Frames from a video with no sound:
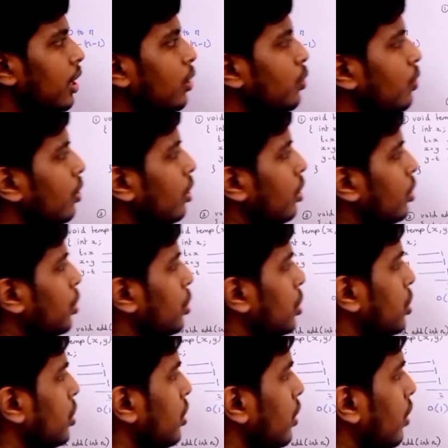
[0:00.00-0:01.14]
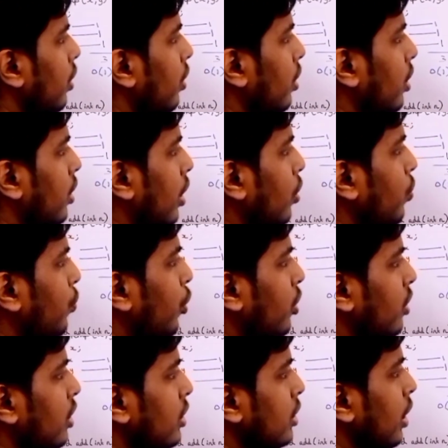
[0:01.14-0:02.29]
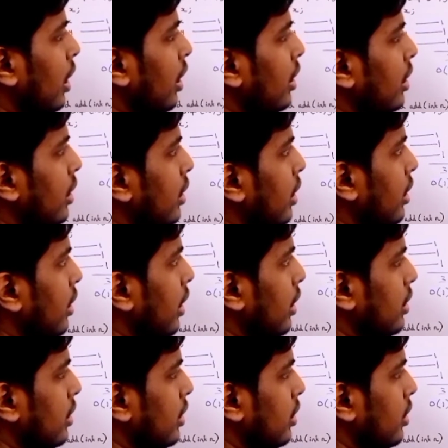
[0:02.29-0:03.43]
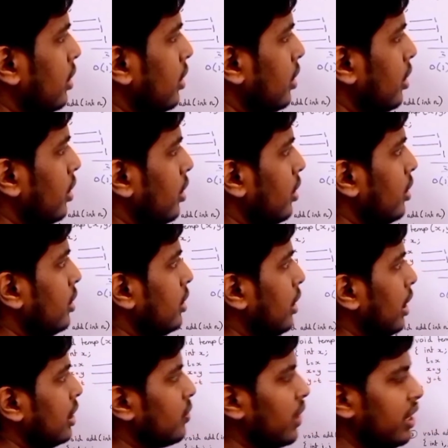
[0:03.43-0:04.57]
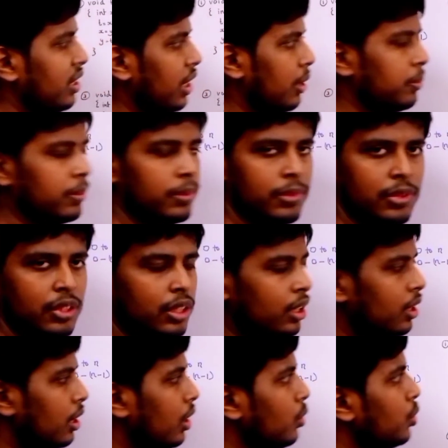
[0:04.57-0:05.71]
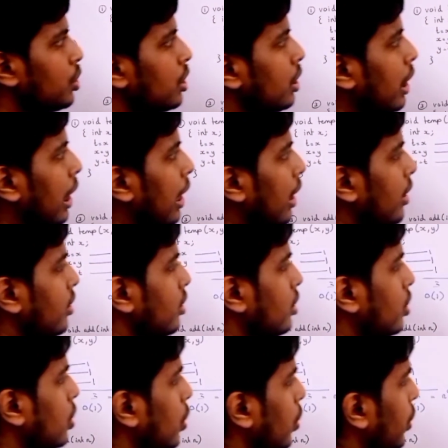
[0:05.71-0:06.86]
Now you should now for this return yes, this takes one time. Now you should add this